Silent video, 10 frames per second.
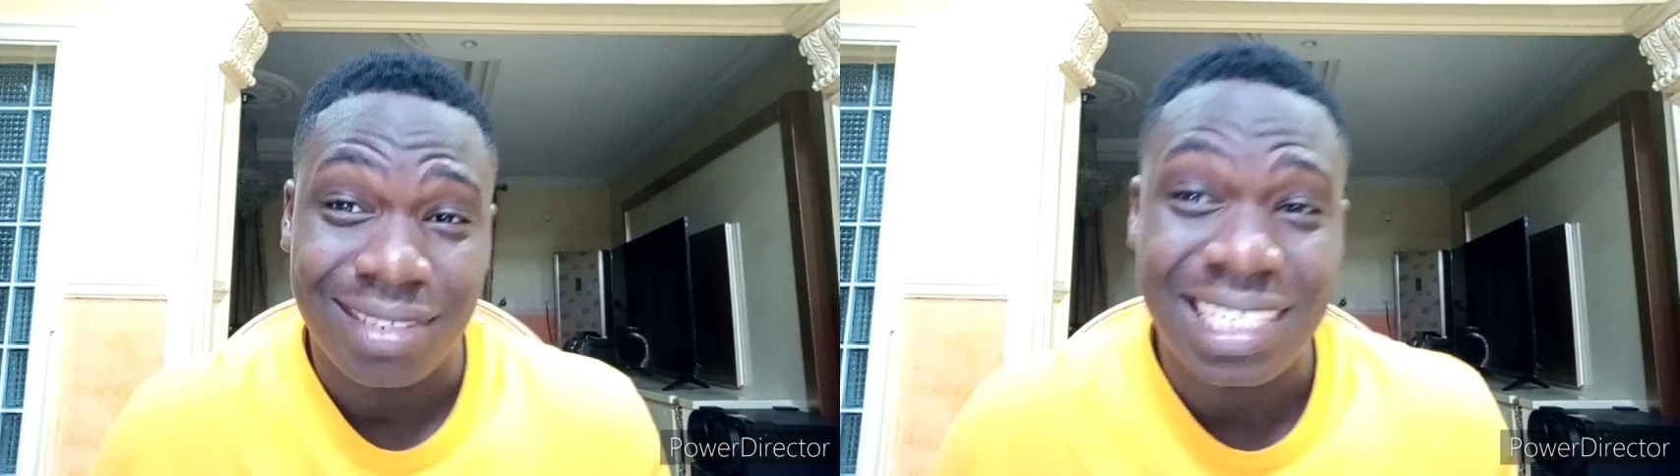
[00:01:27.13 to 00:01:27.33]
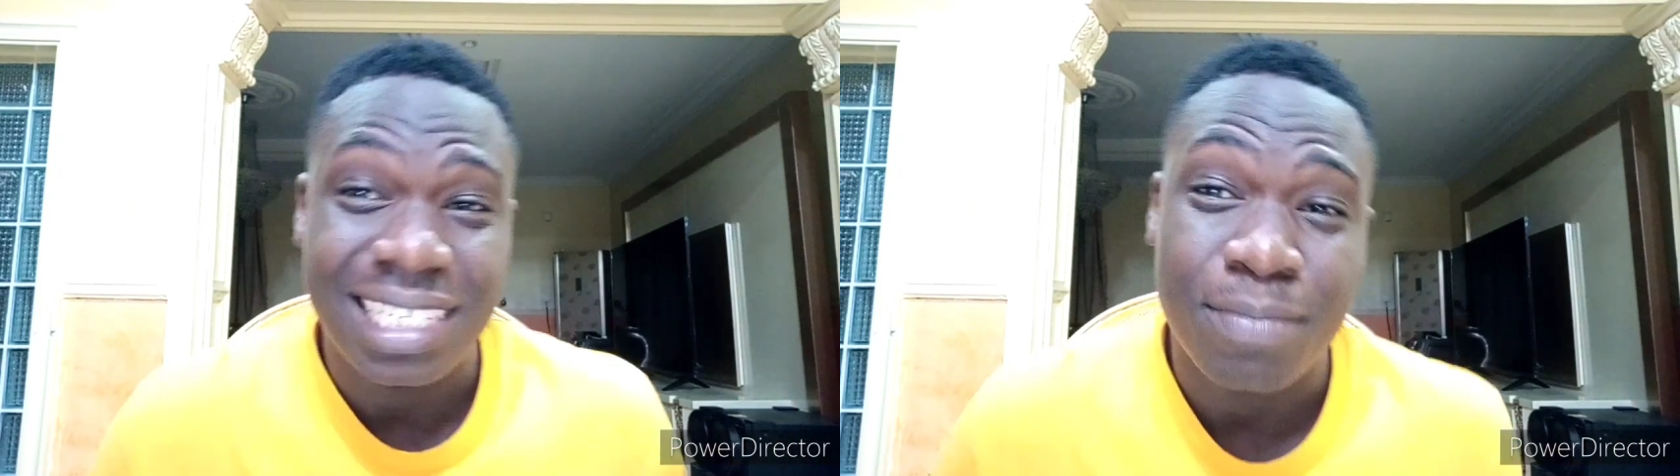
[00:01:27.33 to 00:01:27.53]

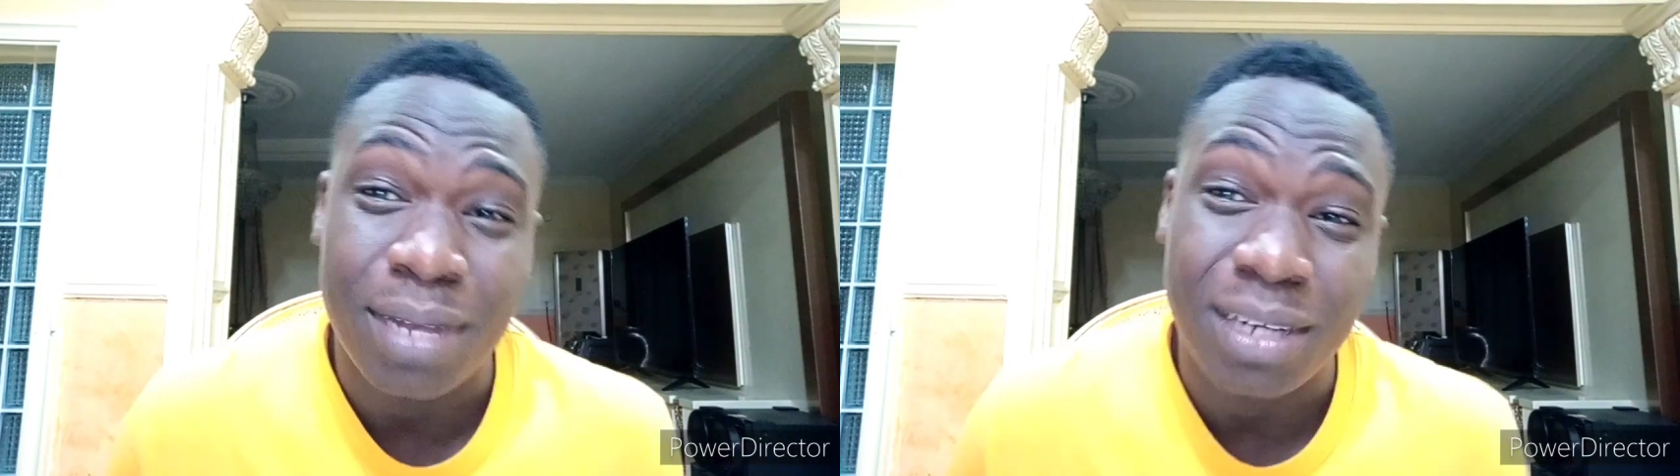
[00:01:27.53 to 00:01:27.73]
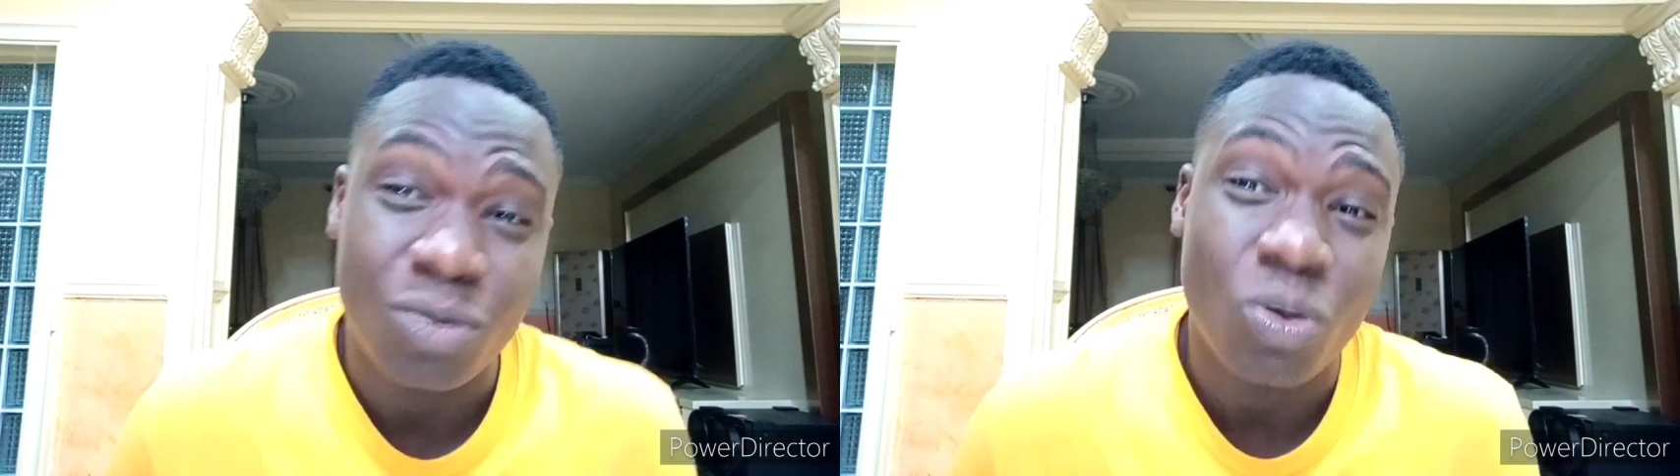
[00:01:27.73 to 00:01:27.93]
it's a
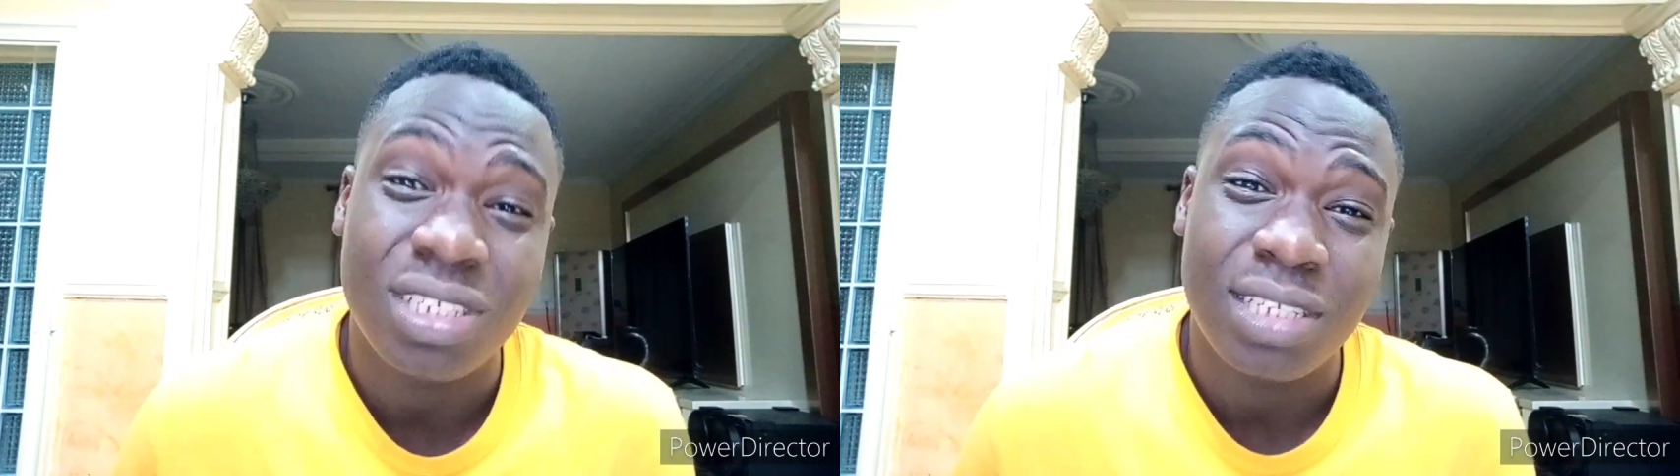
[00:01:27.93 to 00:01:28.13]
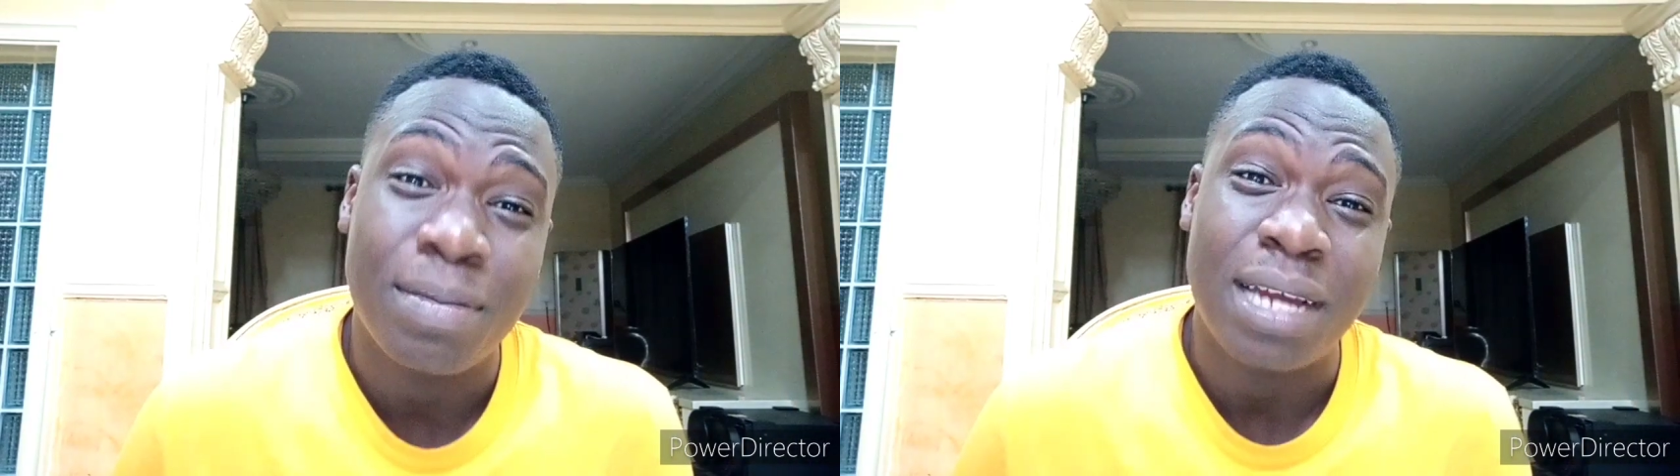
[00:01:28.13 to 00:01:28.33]
bad, the world
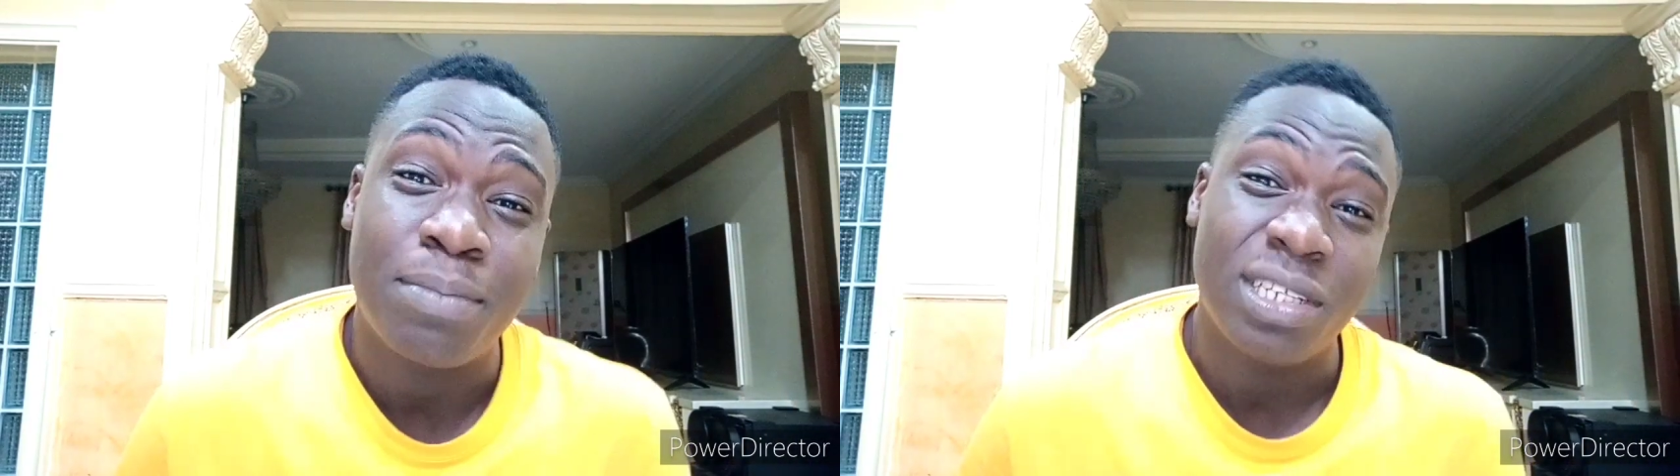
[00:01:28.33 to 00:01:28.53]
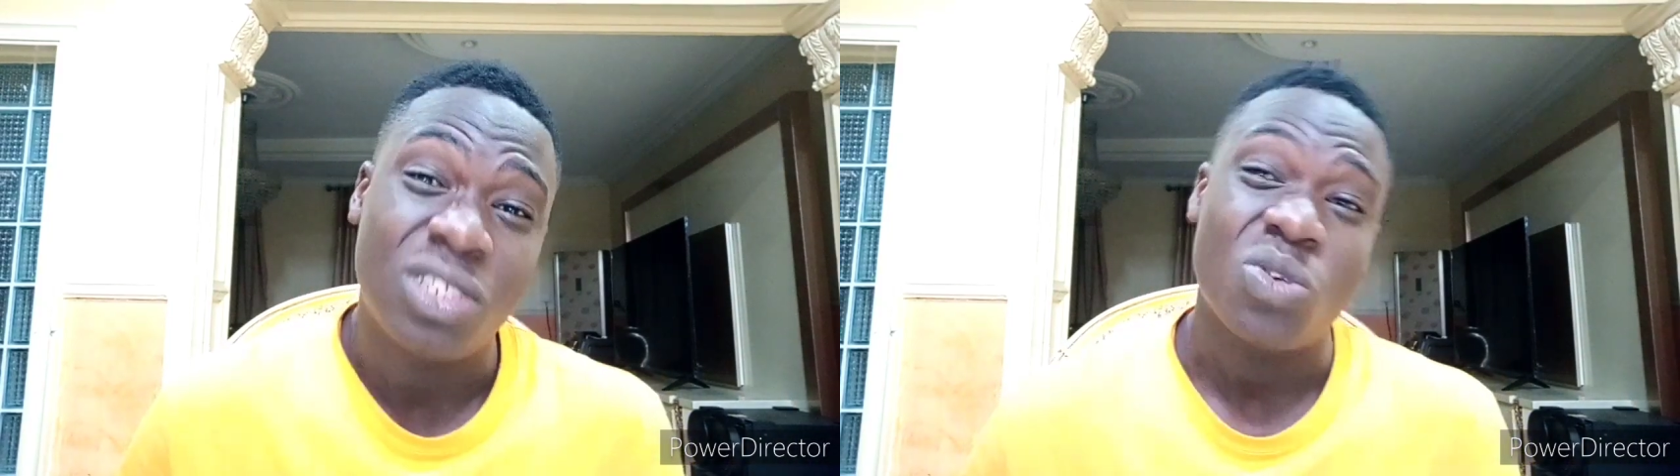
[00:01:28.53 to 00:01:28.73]
is a
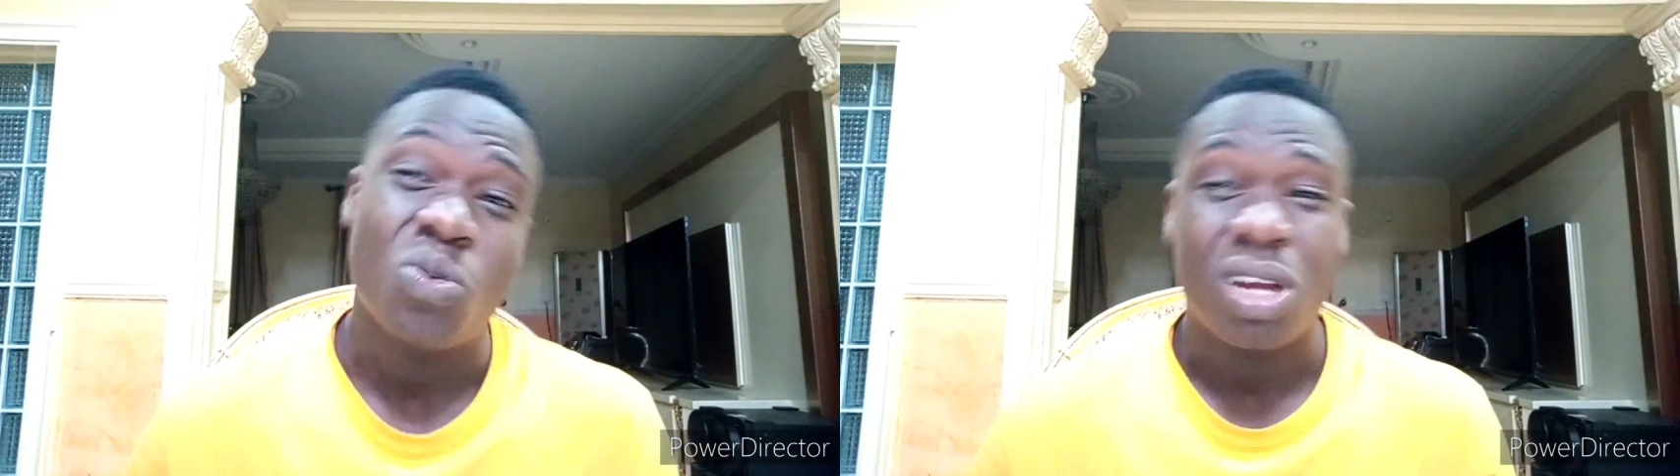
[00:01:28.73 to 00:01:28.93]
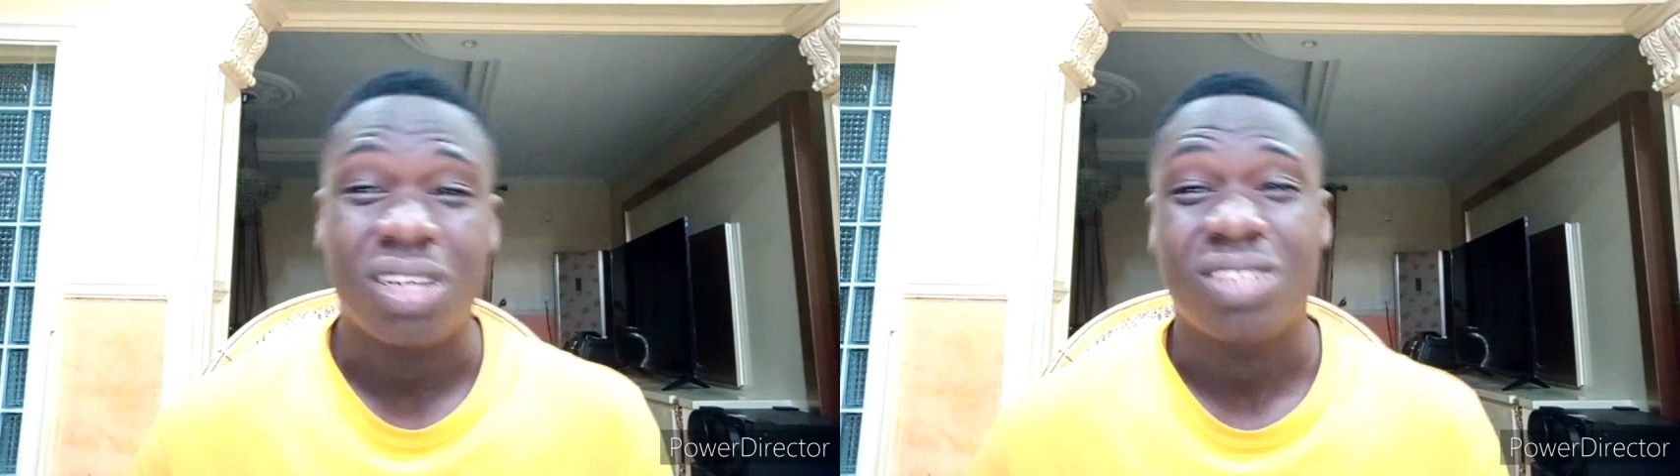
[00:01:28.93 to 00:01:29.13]
bad place. So what?